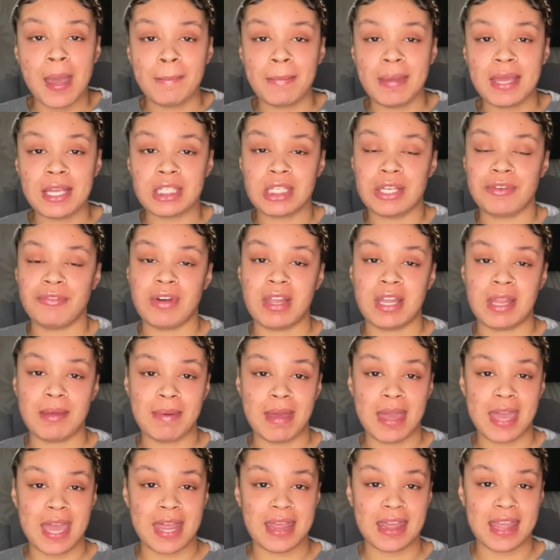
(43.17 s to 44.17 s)
Make sure you follow
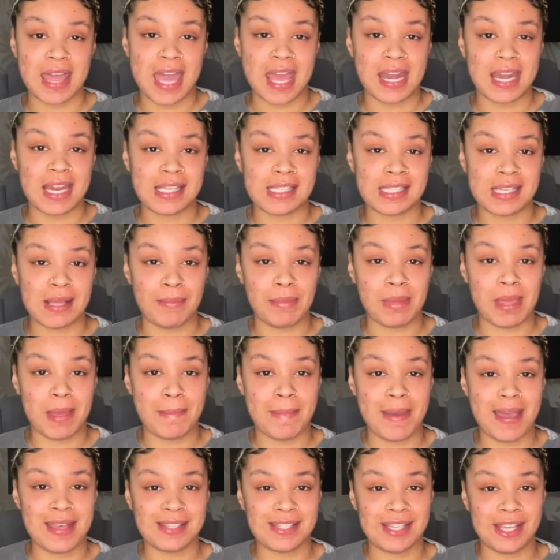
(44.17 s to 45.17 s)
me and then send me a
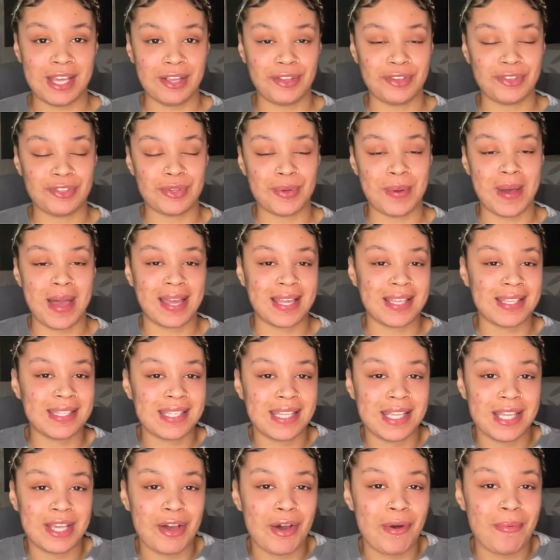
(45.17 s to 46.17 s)
message so I can
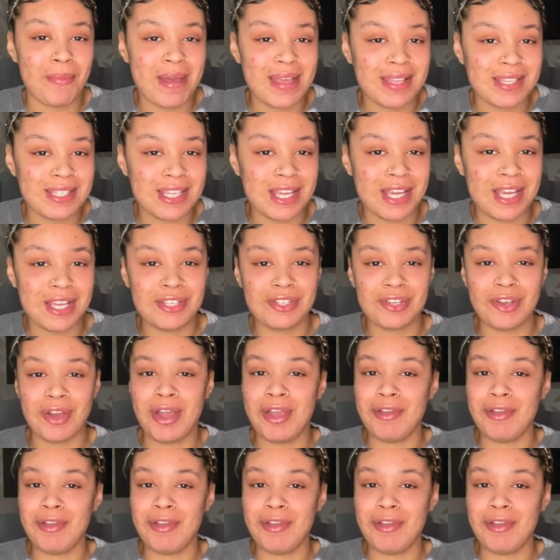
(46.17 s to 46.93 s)
see your message.